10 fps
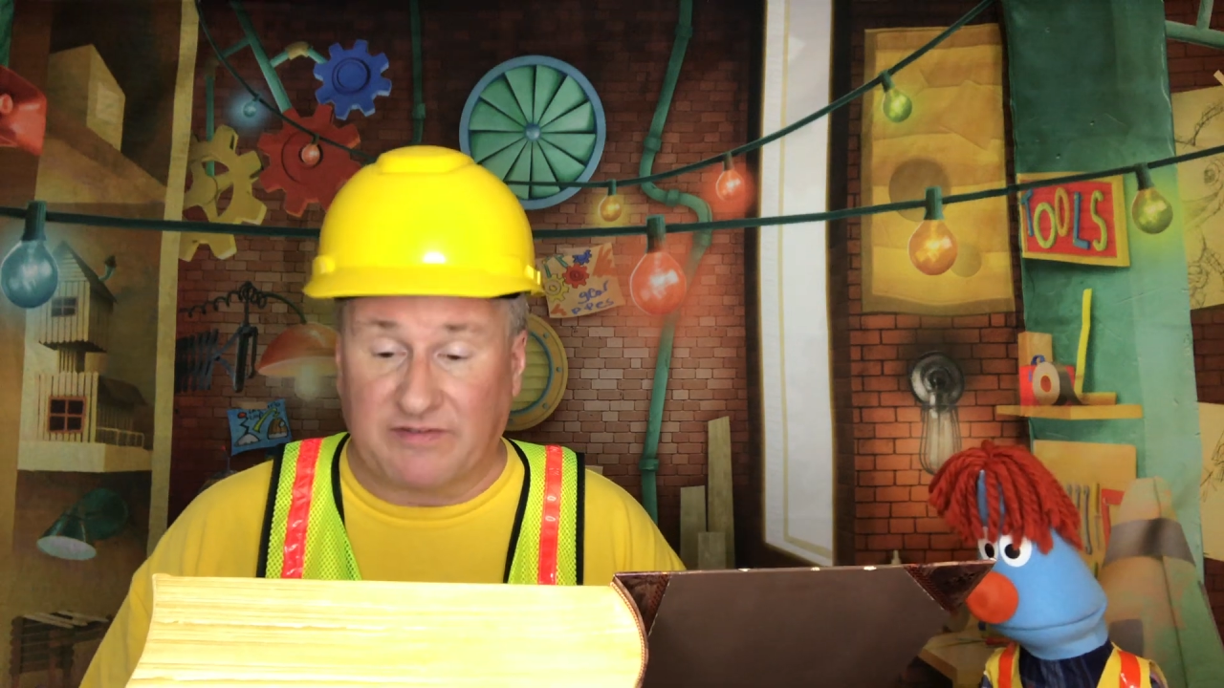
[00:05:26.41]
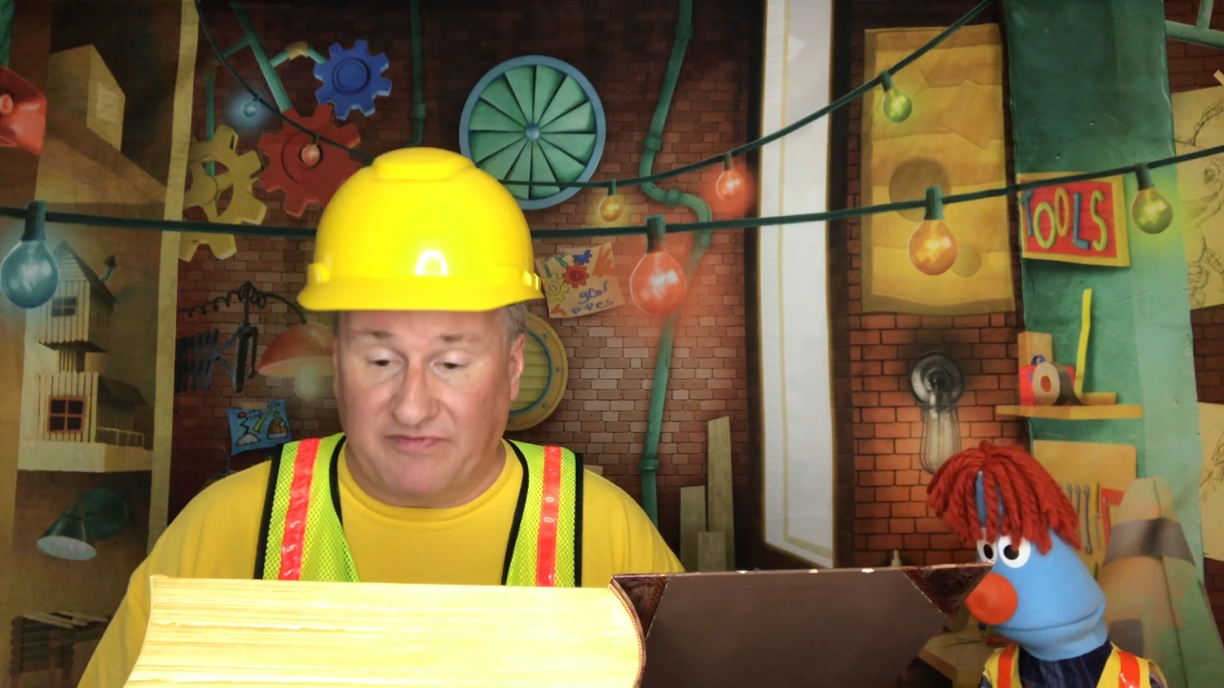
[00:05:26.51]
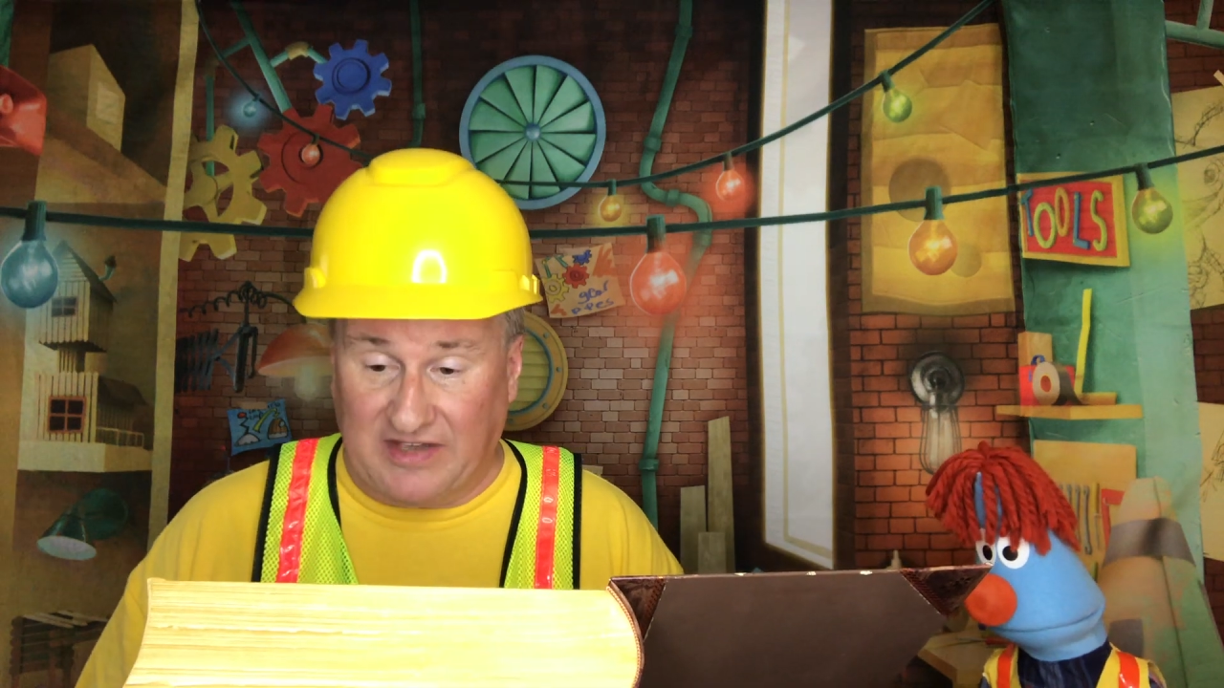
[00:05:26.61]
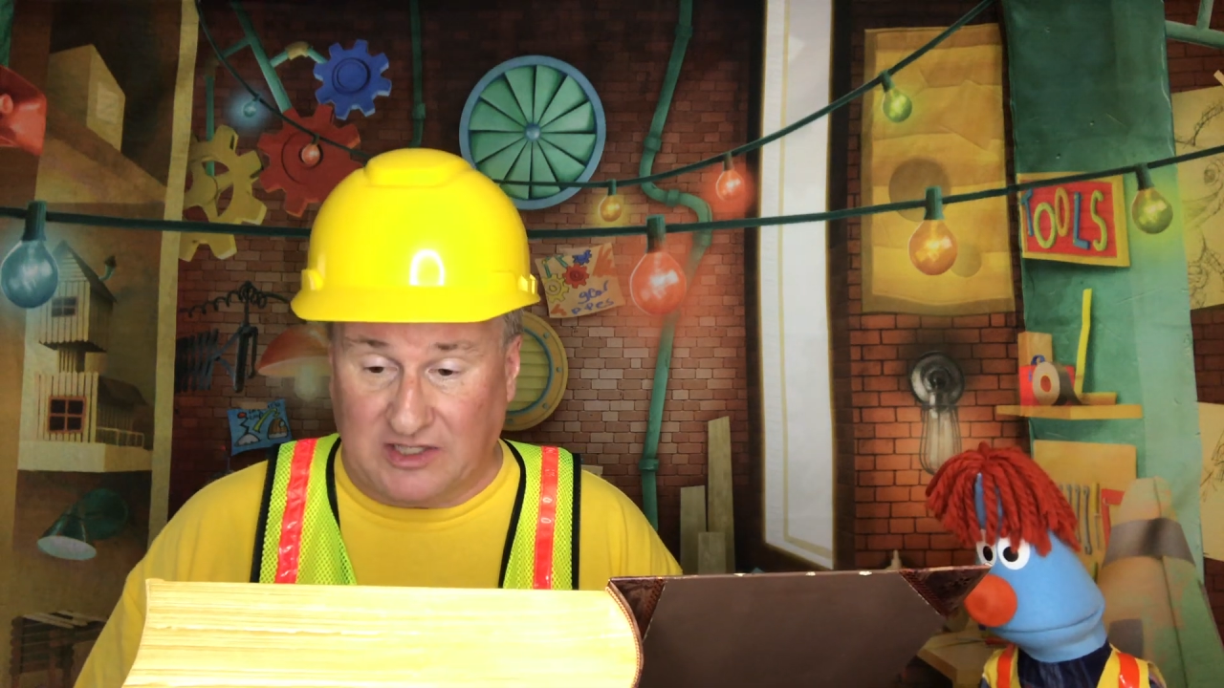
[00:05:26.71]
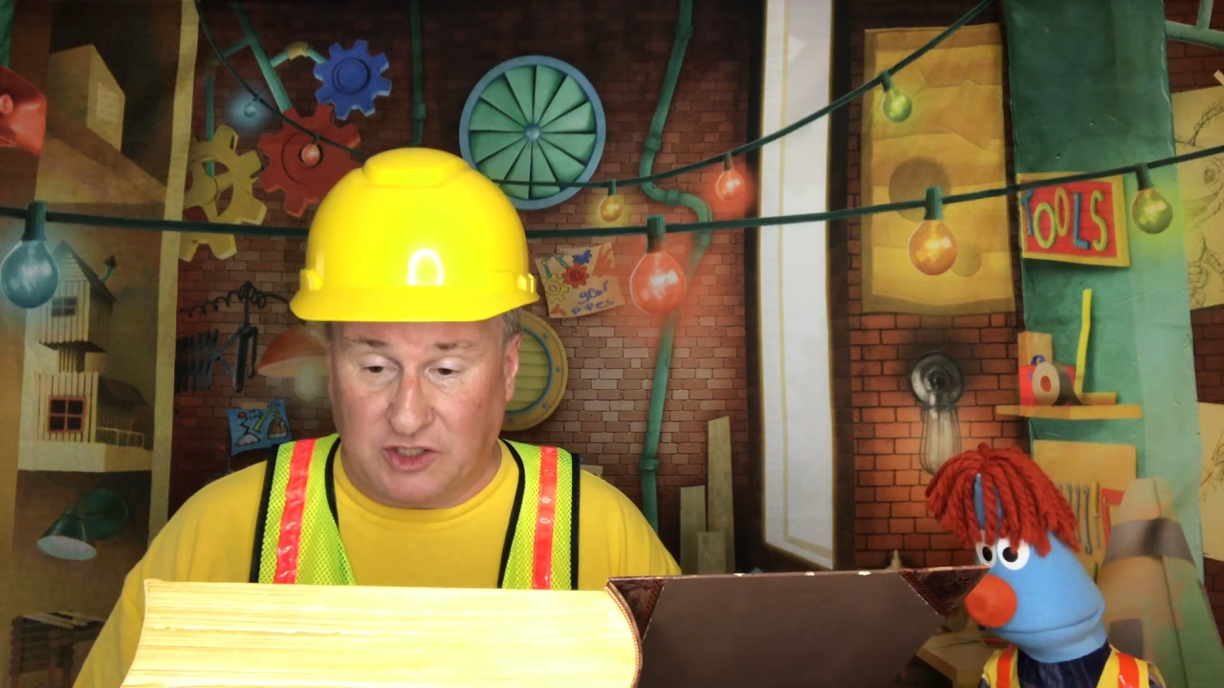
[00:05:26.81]
to
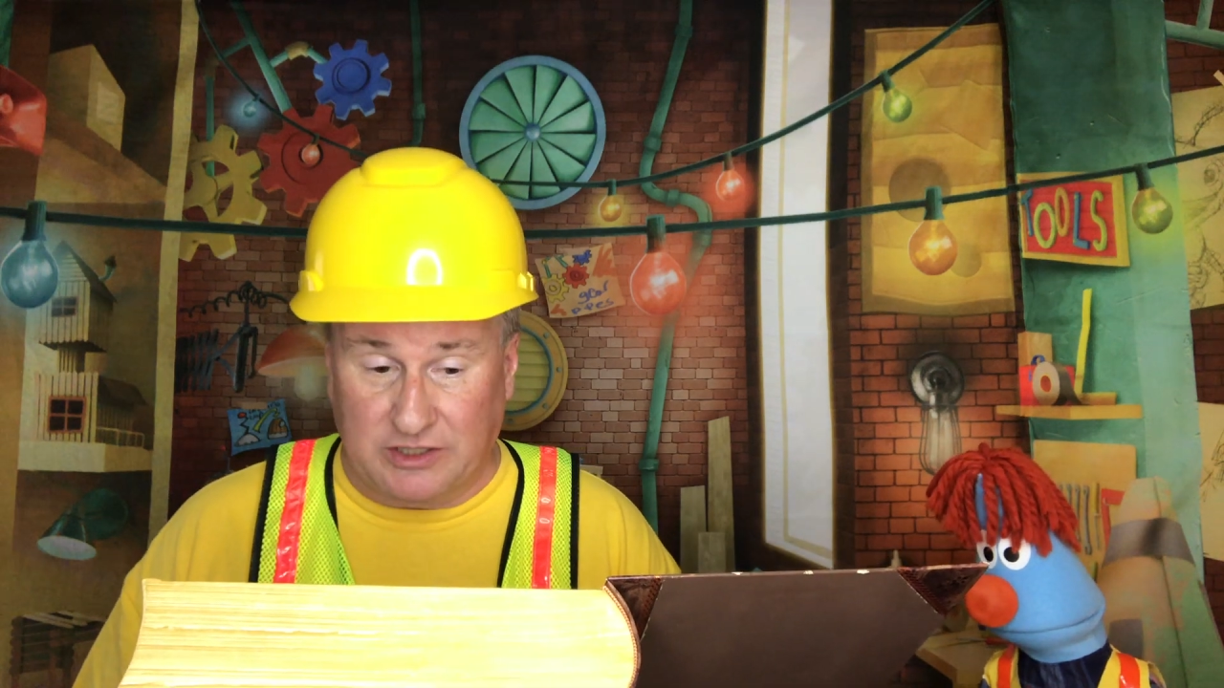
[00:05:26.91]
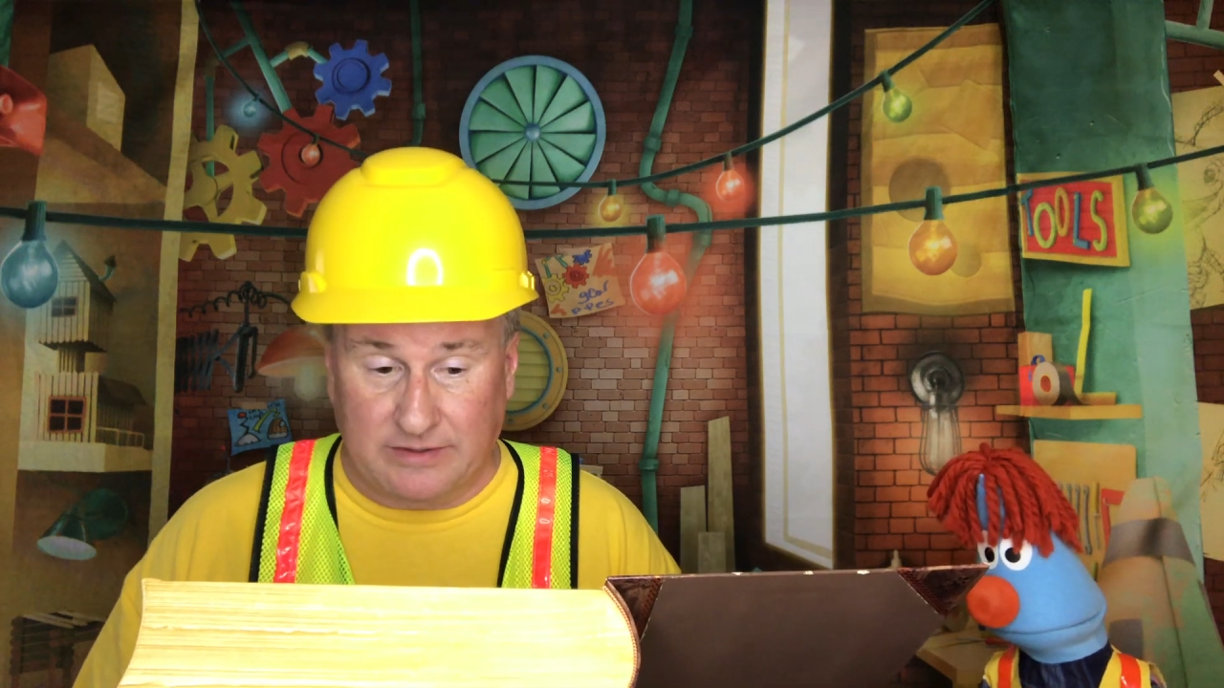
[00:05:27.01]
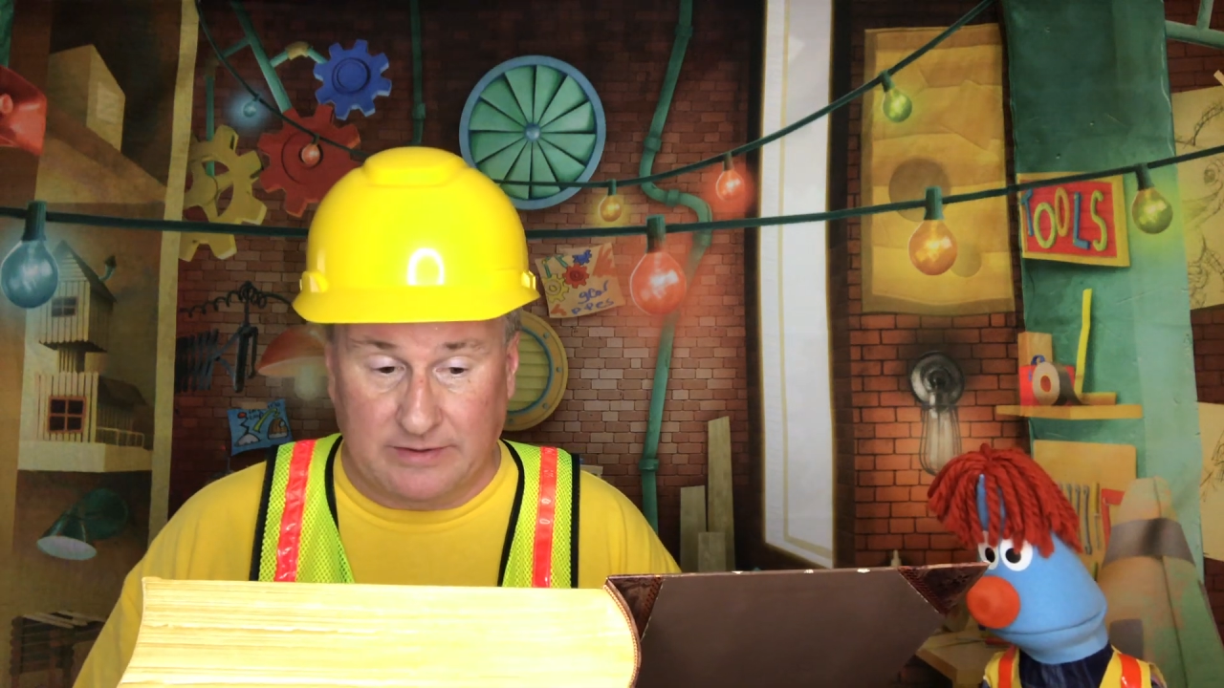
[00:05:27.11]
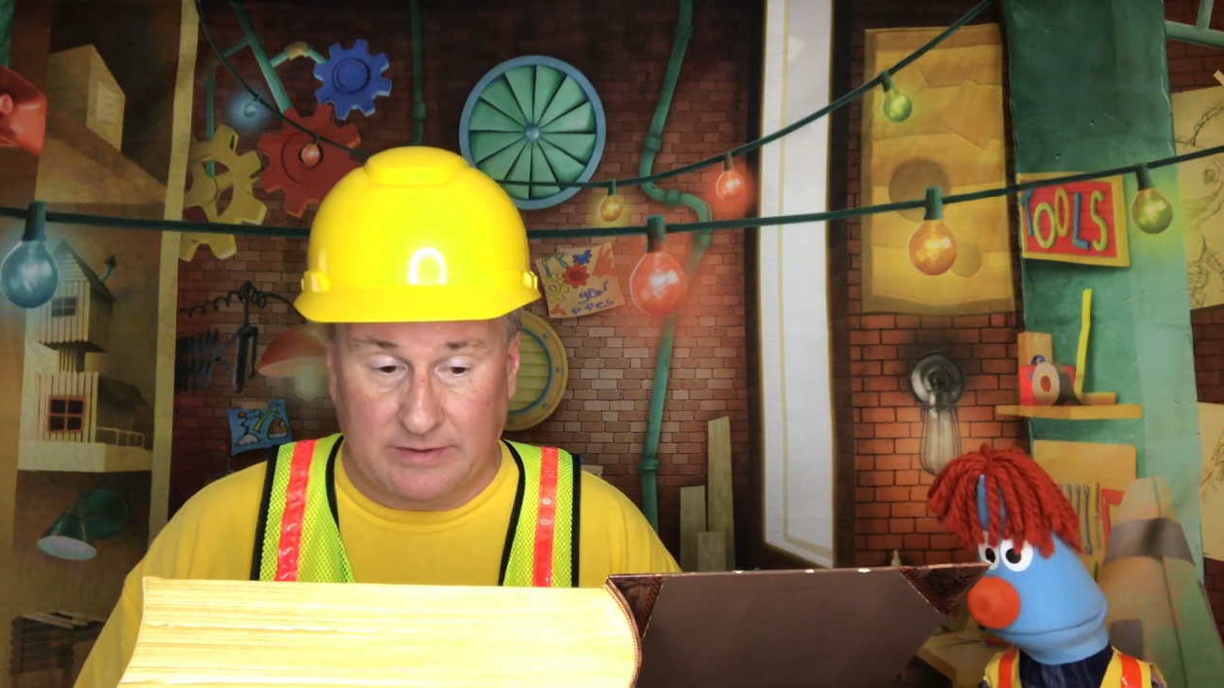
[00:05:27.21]
fish.